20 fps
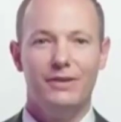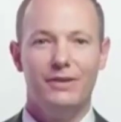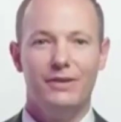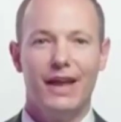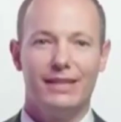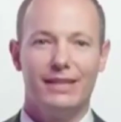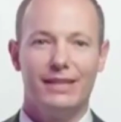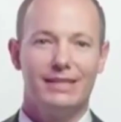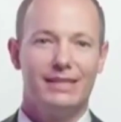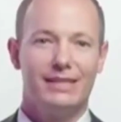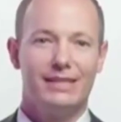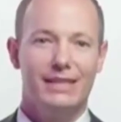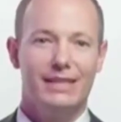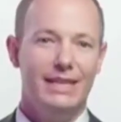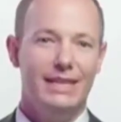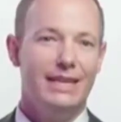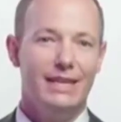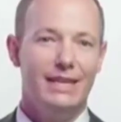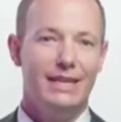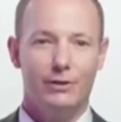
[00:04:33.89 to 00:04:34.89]
is our
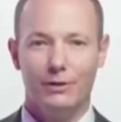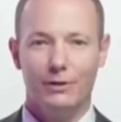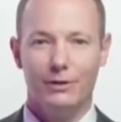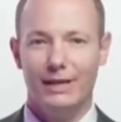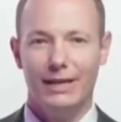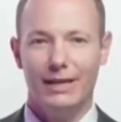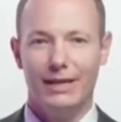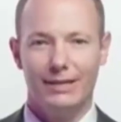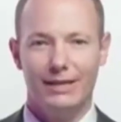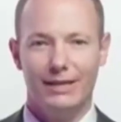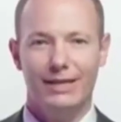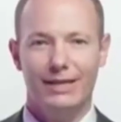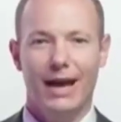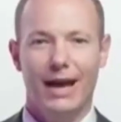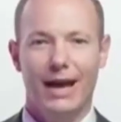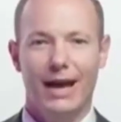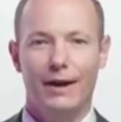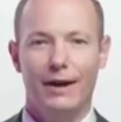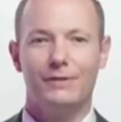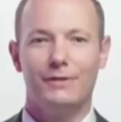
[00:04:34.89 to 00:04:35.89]
next key
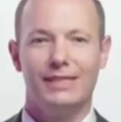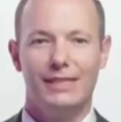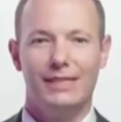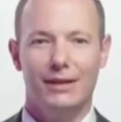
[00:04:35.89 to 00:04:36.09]
ingredient in the